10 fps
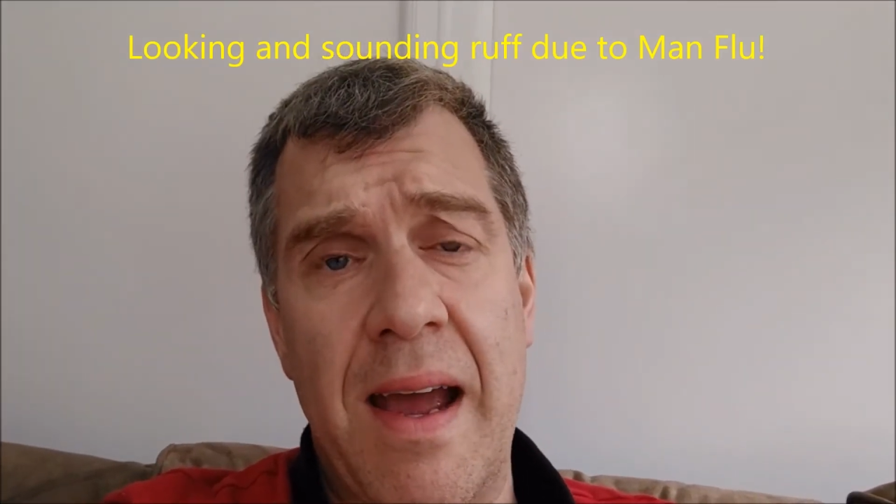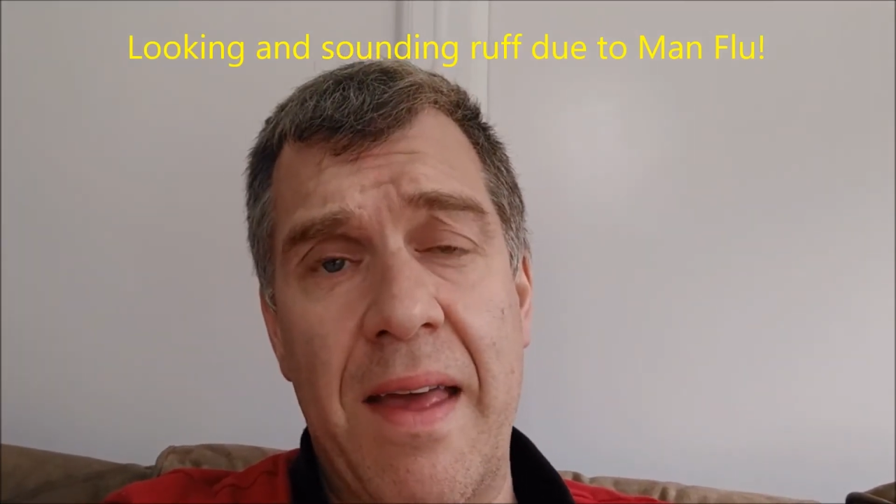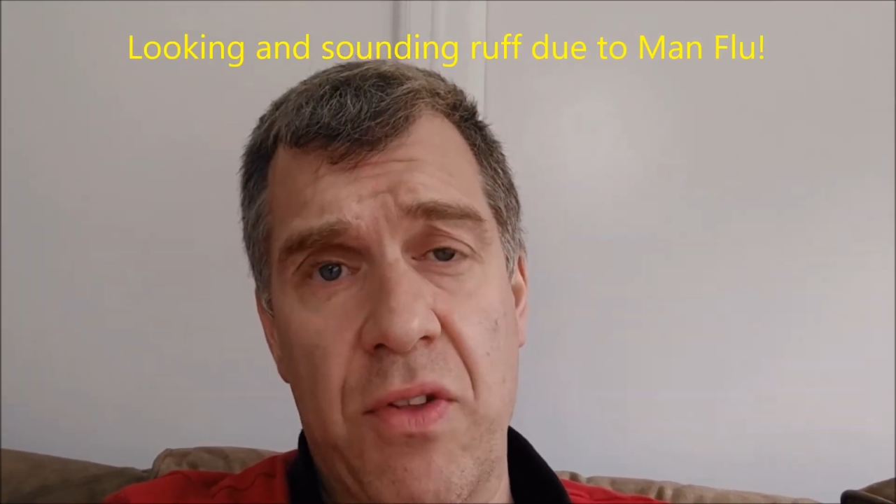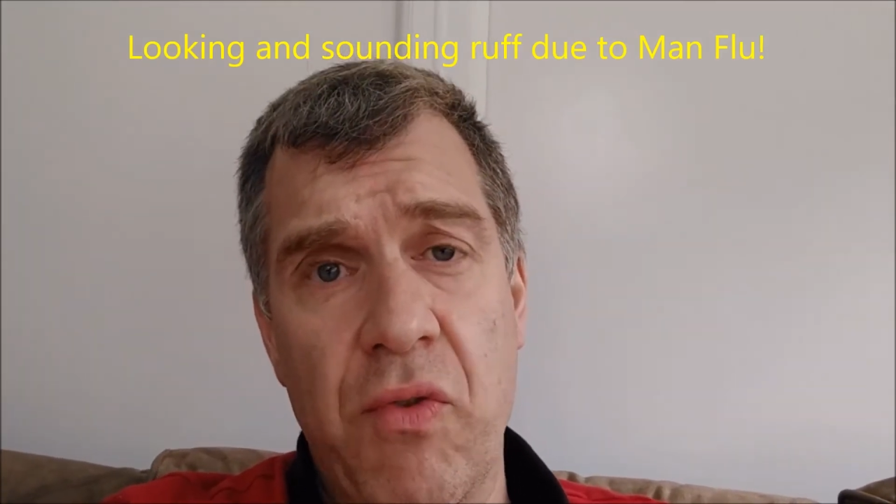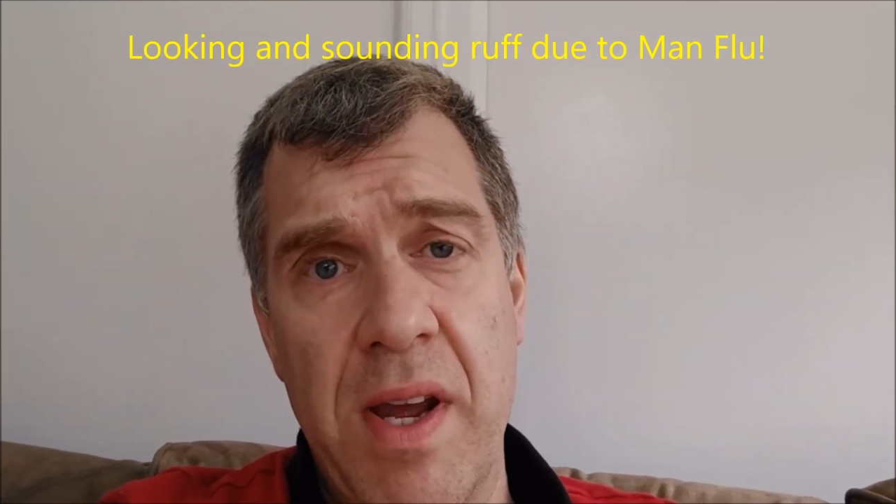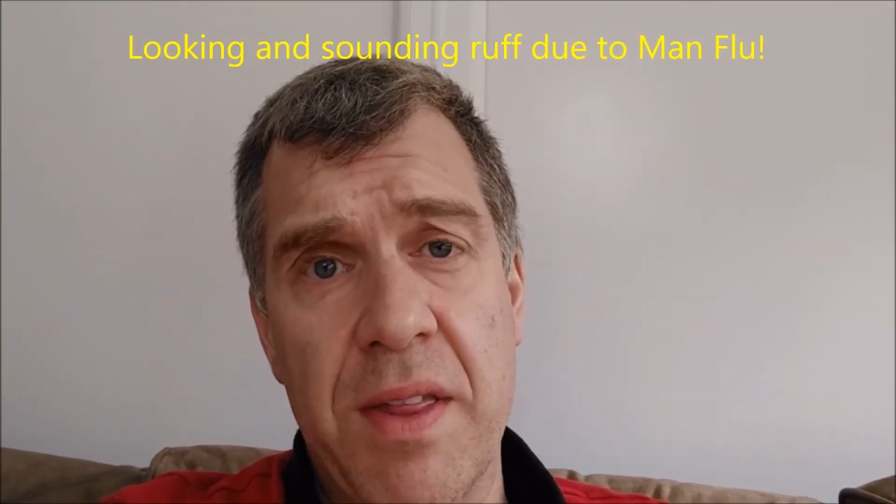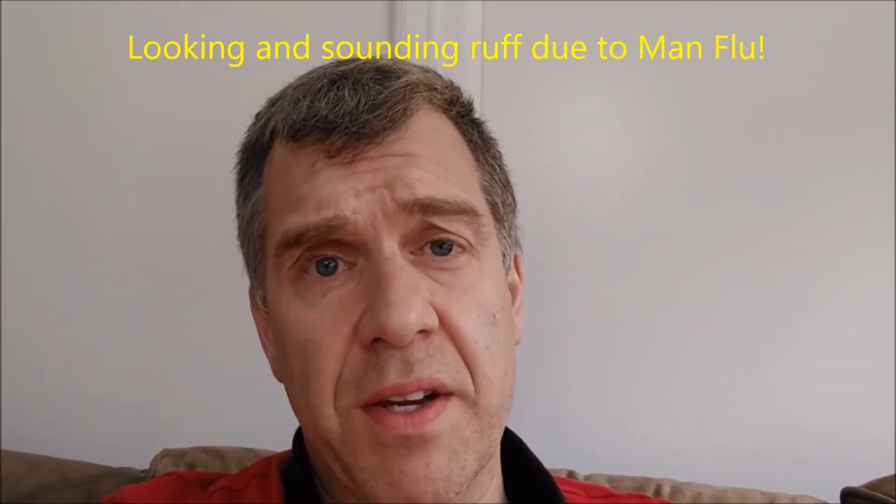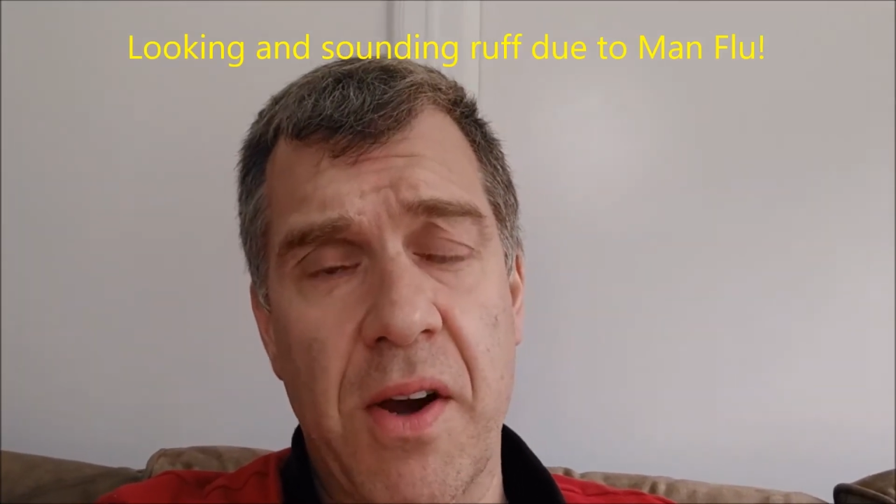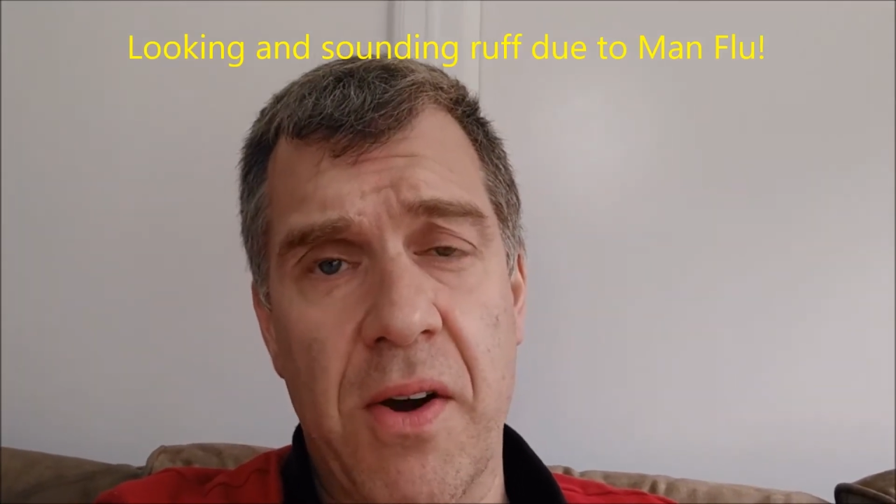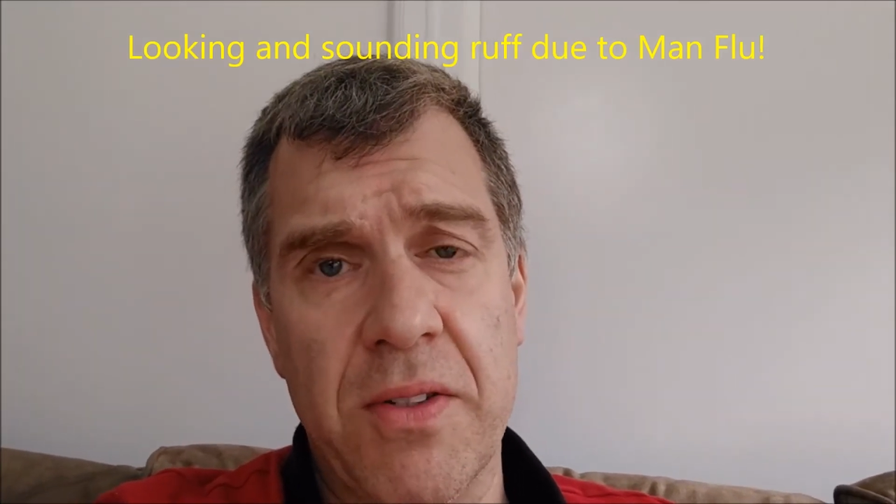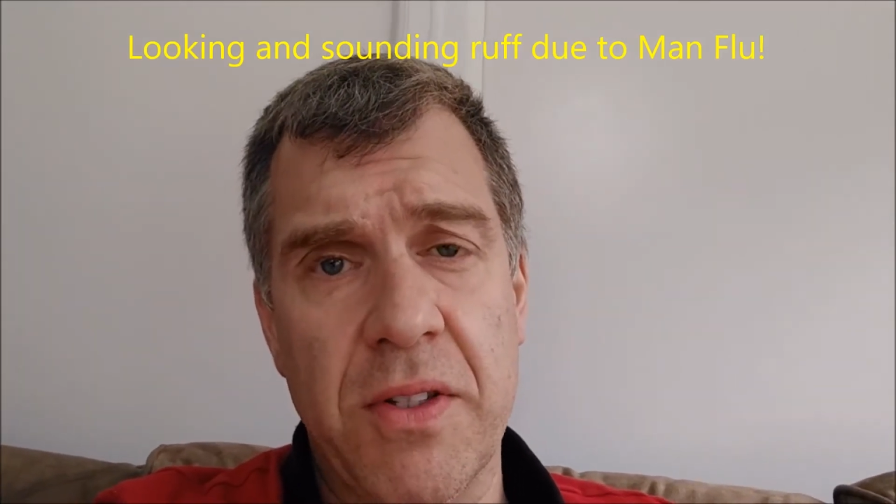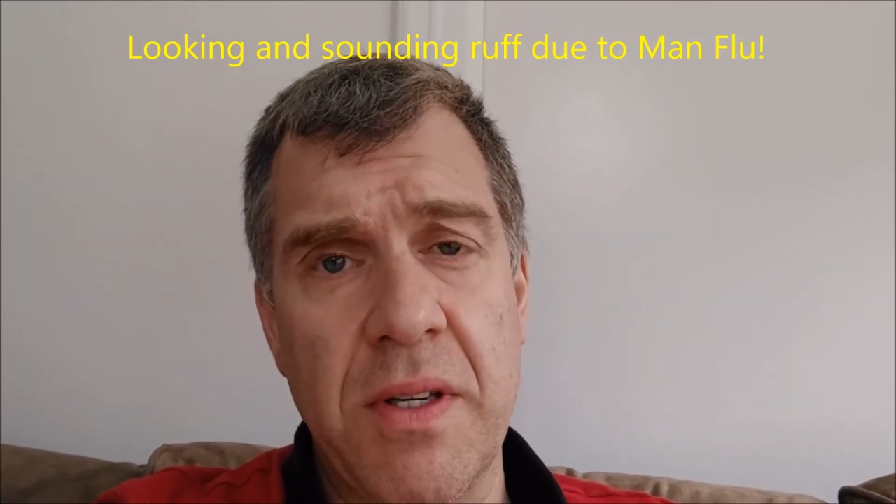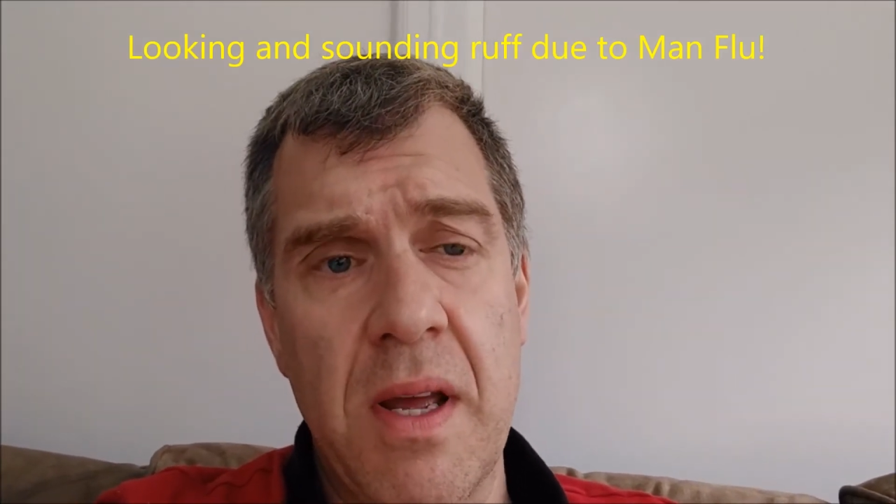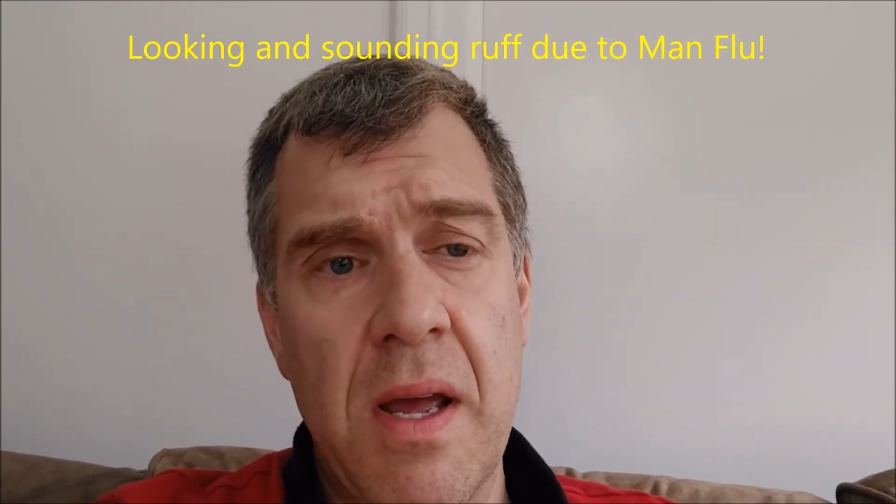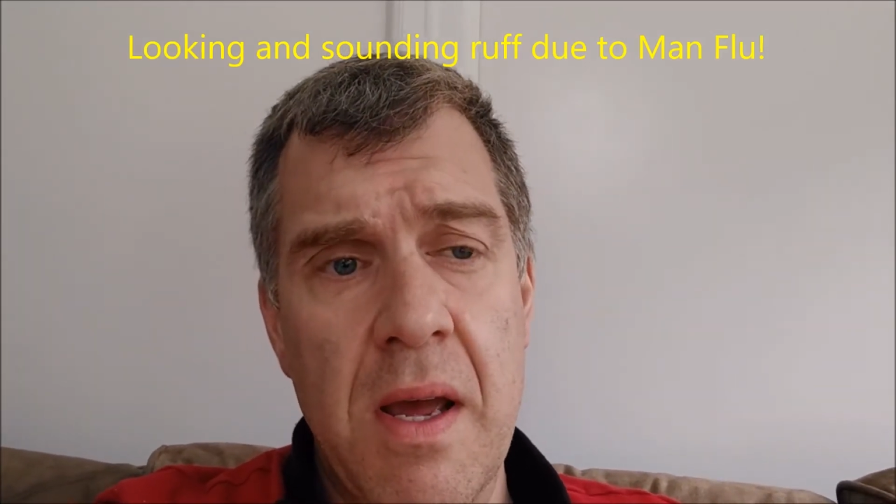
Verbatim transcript: at the rear of the garden